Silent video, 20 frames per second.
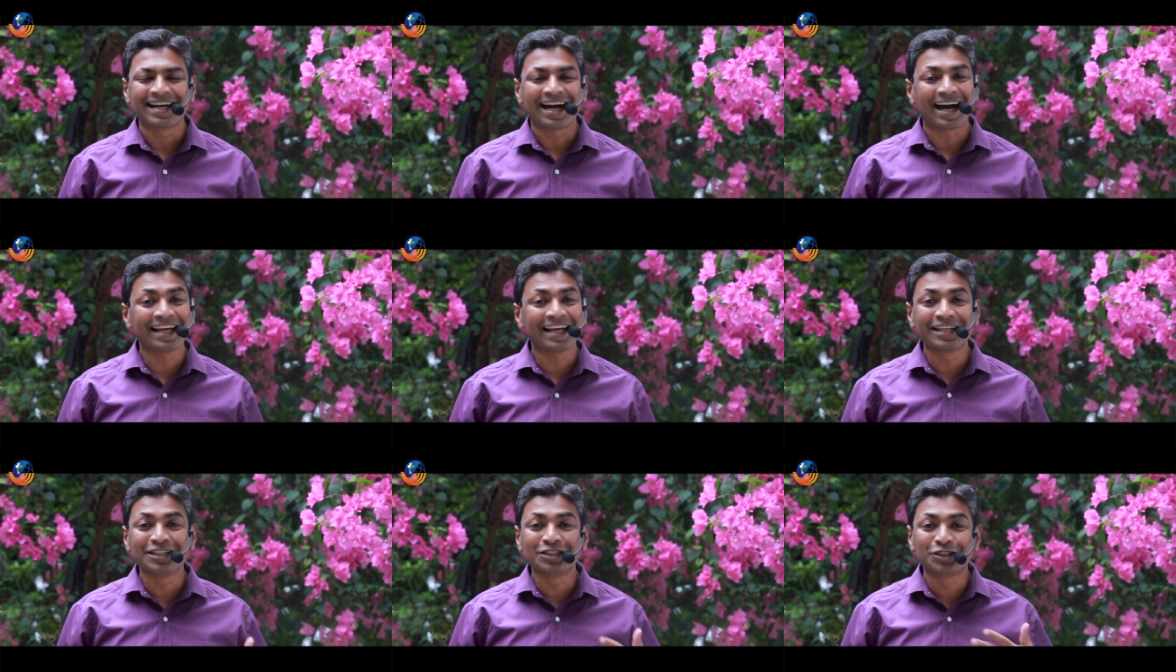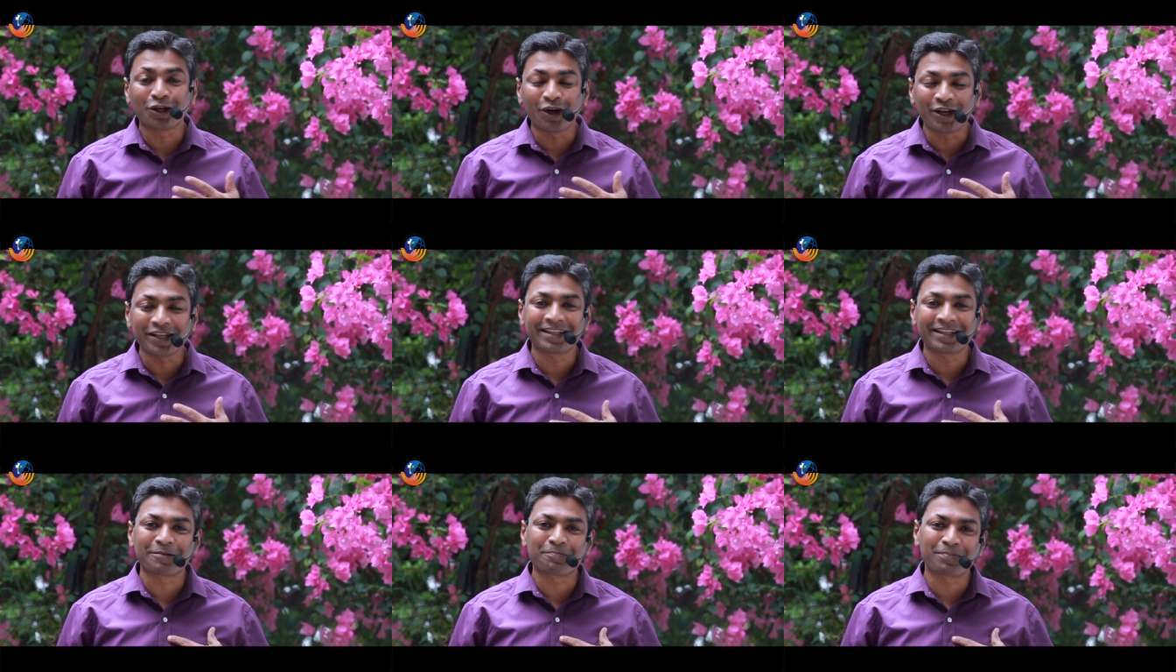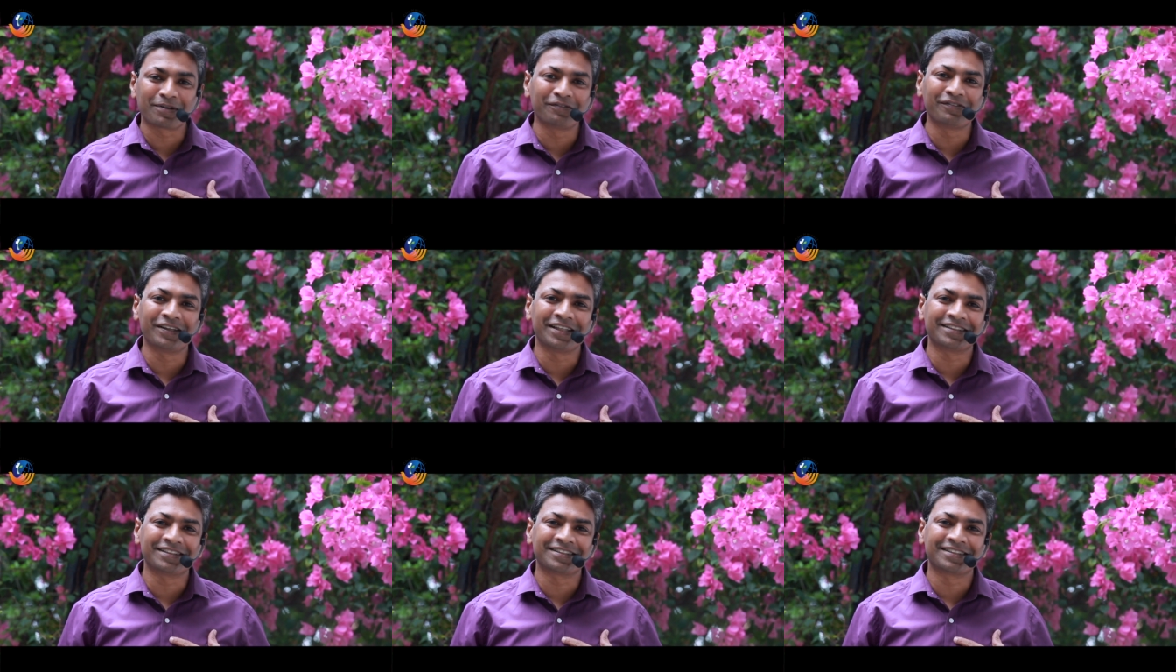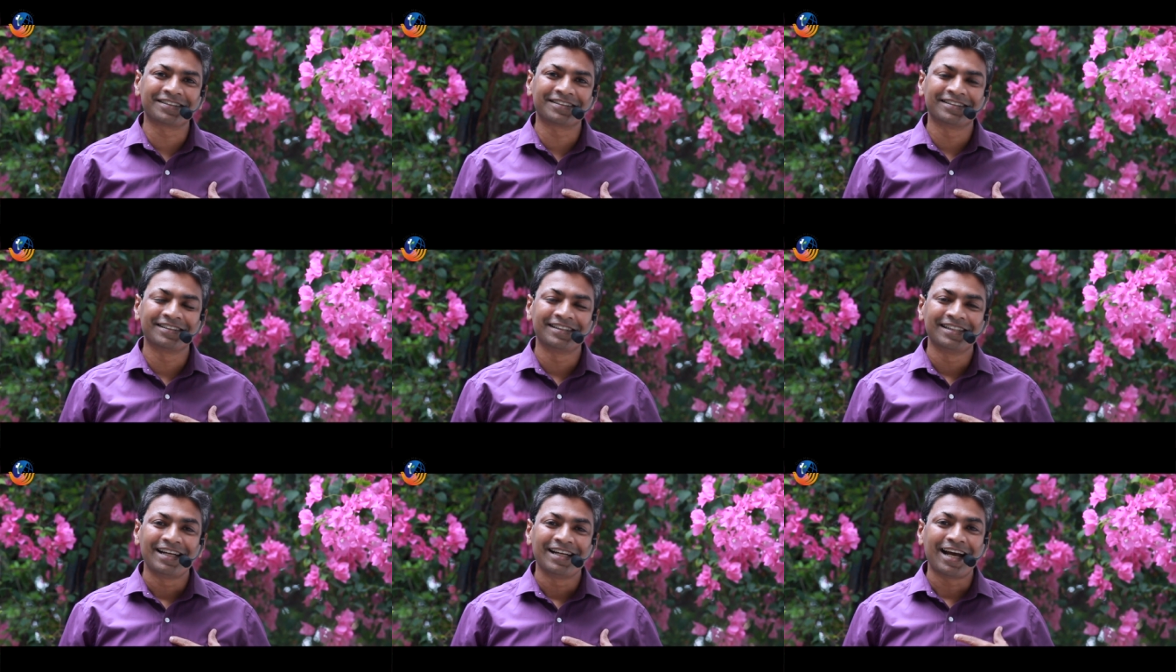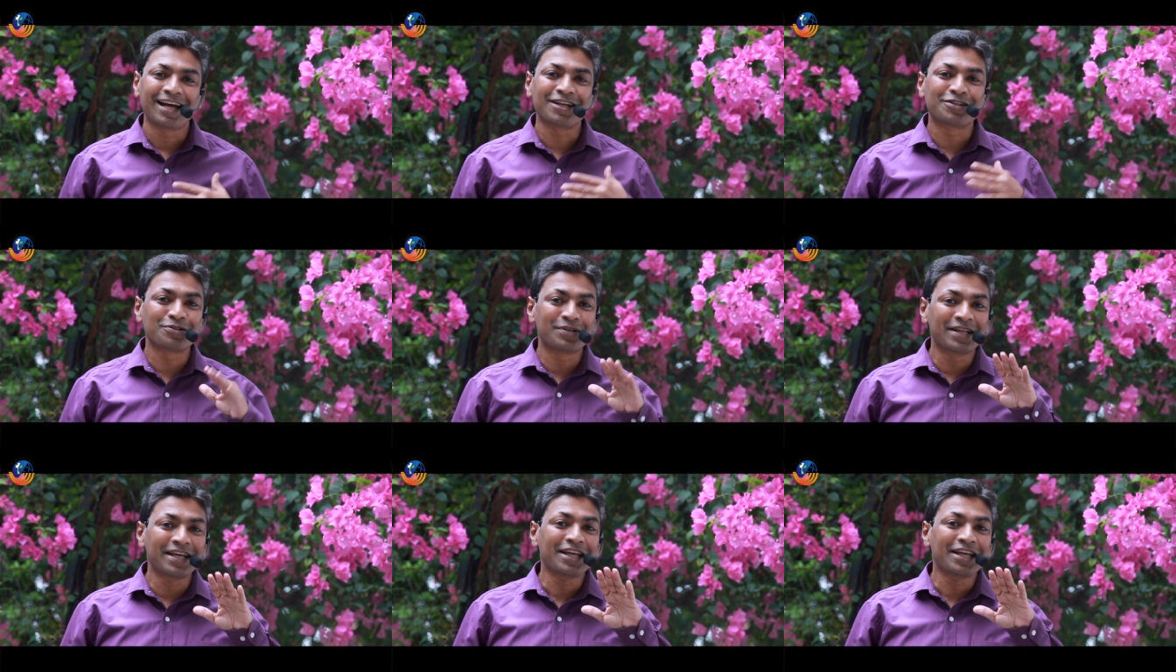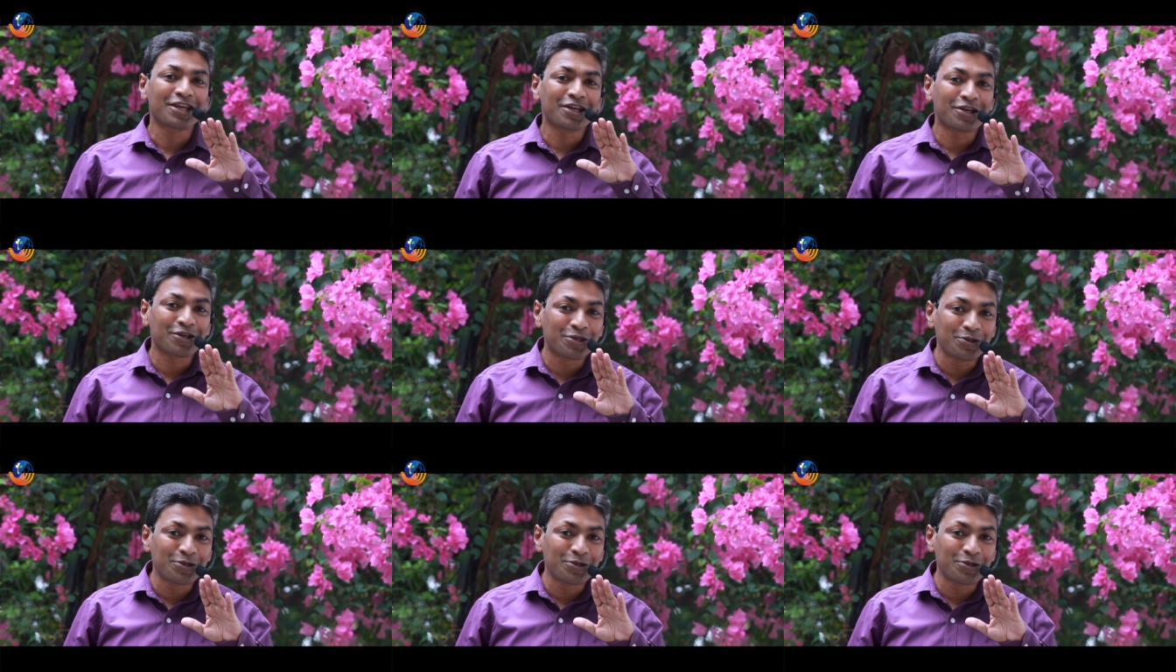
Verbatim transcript: I enjoy that privilege. And today,